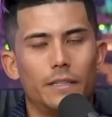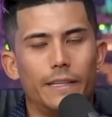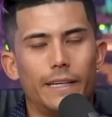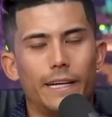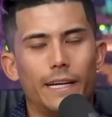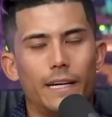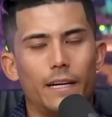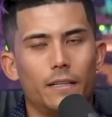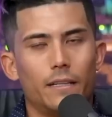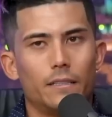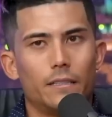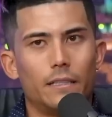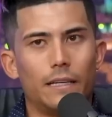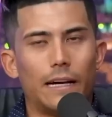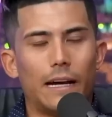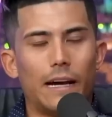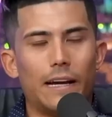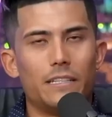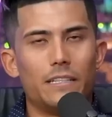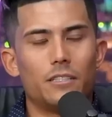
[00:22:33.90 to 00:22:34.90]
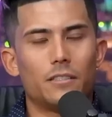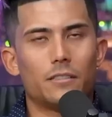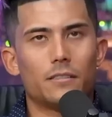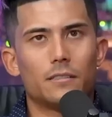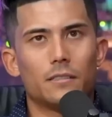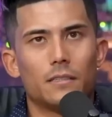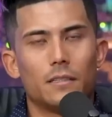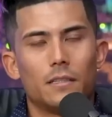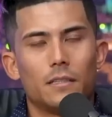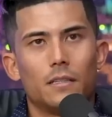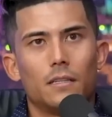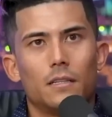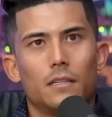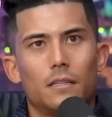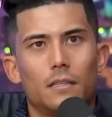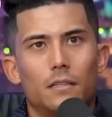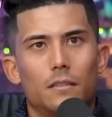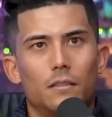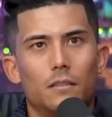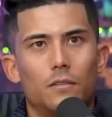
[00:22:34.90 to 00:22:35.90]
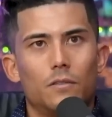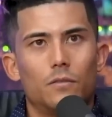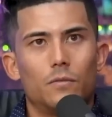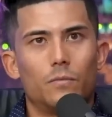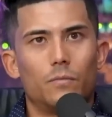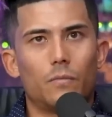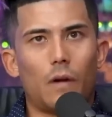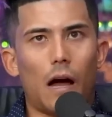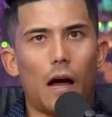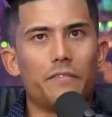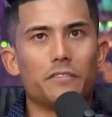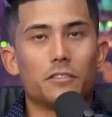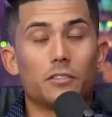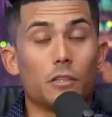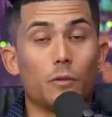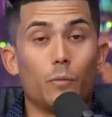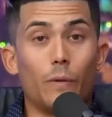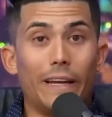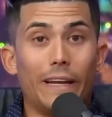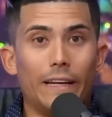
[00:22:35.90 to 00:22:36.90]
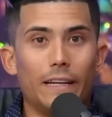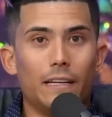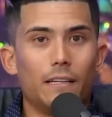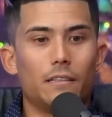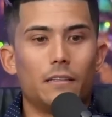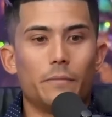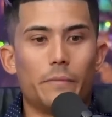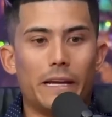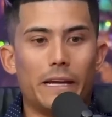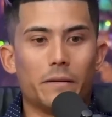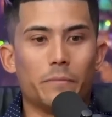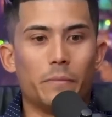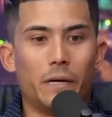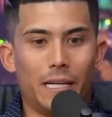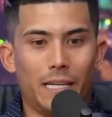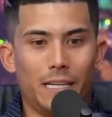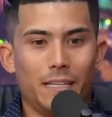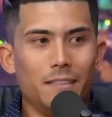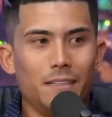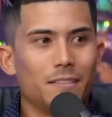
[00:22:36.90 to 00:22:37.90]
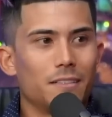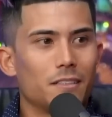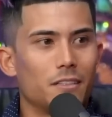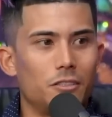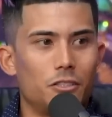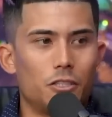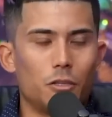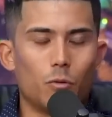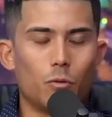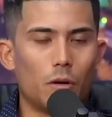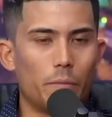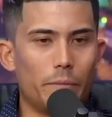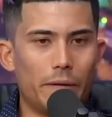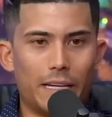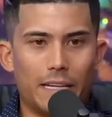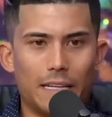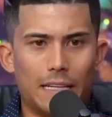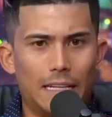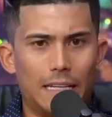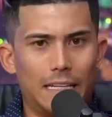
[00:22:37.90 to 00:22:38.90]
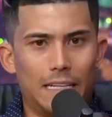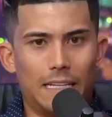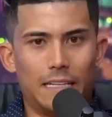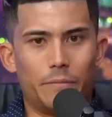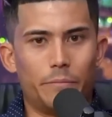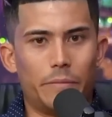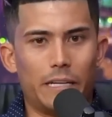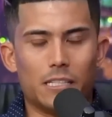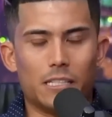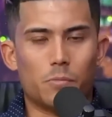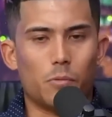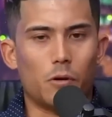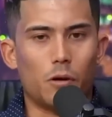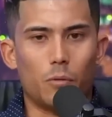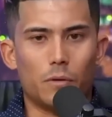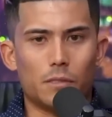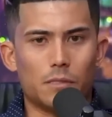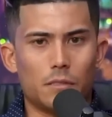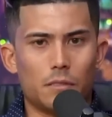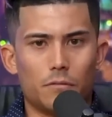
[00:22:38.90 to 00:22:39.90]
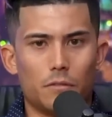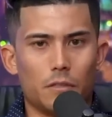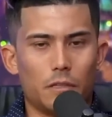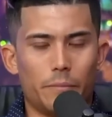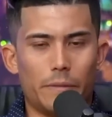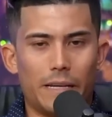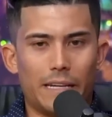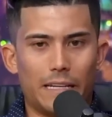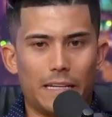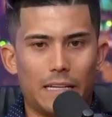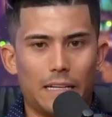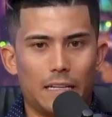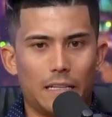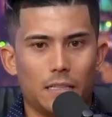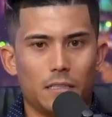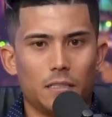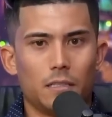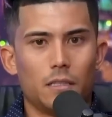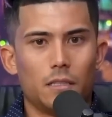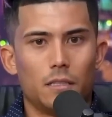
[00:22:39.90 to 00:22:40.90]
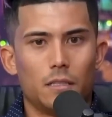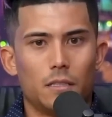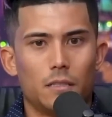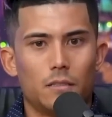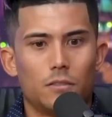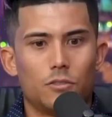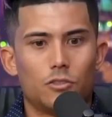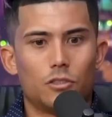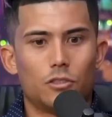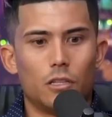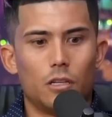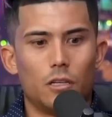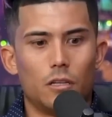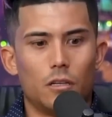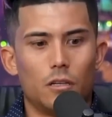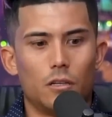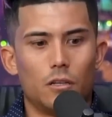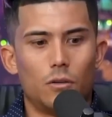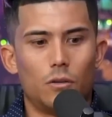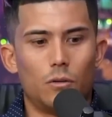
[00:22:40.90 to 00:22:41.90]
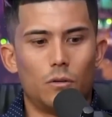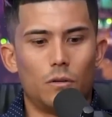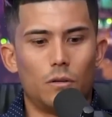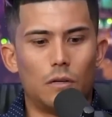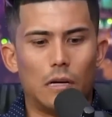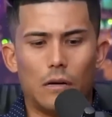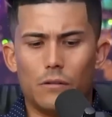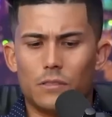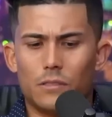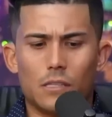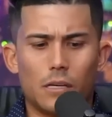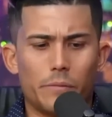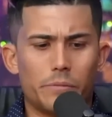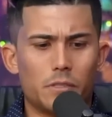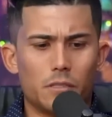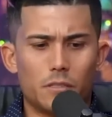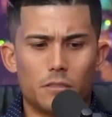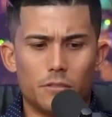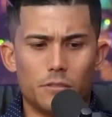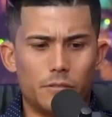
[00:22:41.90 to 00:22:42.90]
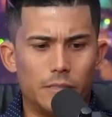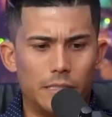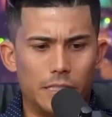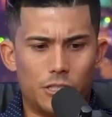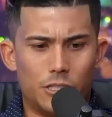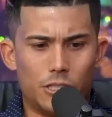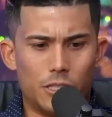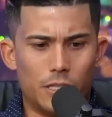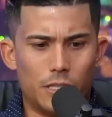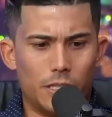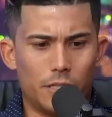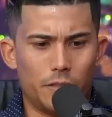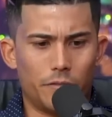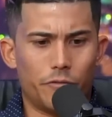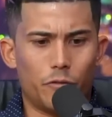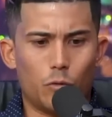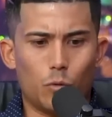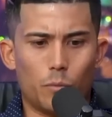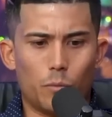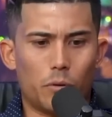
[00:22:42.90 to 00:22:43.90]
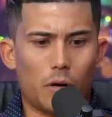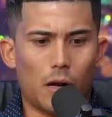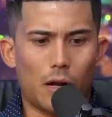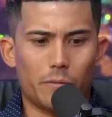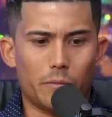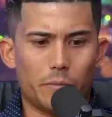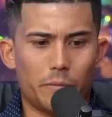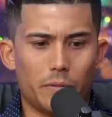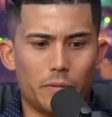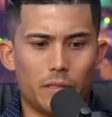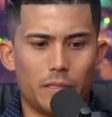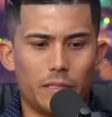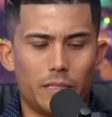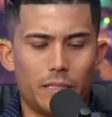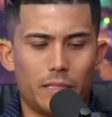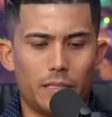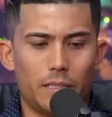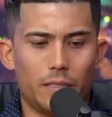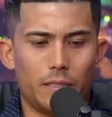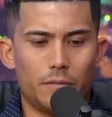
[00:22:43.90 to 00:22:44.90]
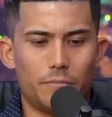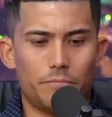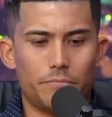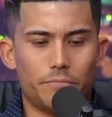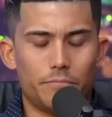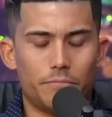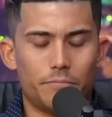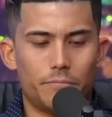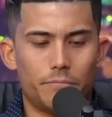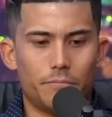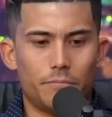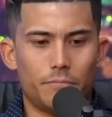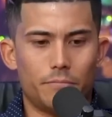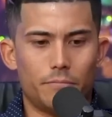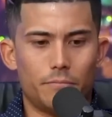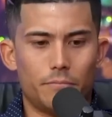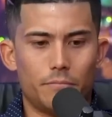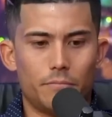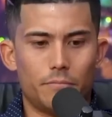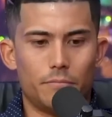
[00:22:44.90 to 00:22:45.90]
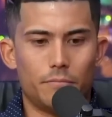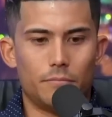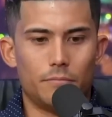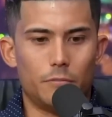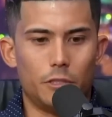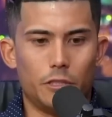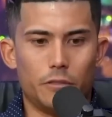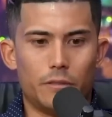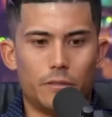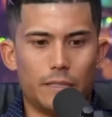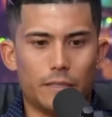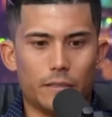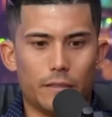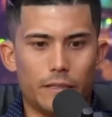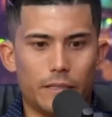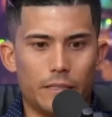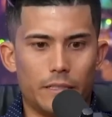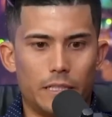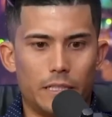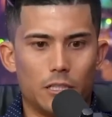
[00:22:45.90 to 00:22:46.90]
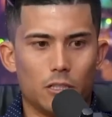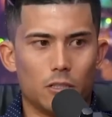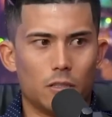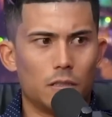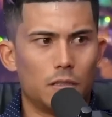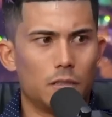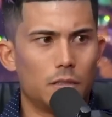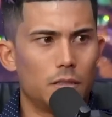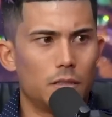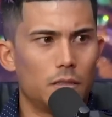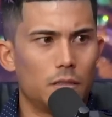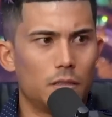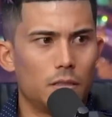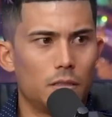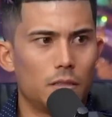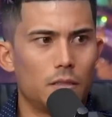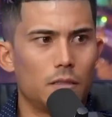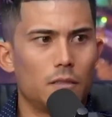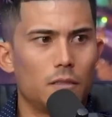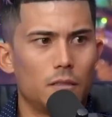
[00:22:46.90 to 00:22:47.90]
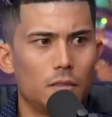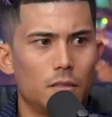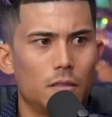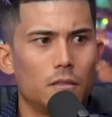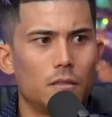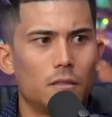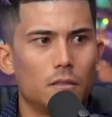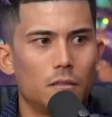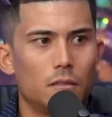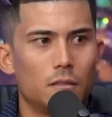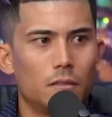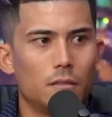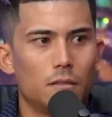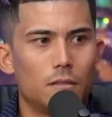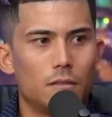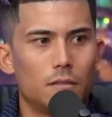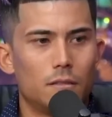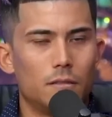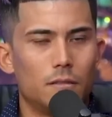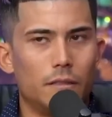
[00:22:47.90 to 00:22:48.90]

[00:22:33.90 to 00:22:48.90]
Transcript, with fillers: Yeah. Yeah. I just, obviously we needed to make money because mm-hmm. you weren't making any and baseball wasn't really making any. Right. So I was substitute teaching for probably, what do you think? Like a year? Yeah. Can you guys believe that?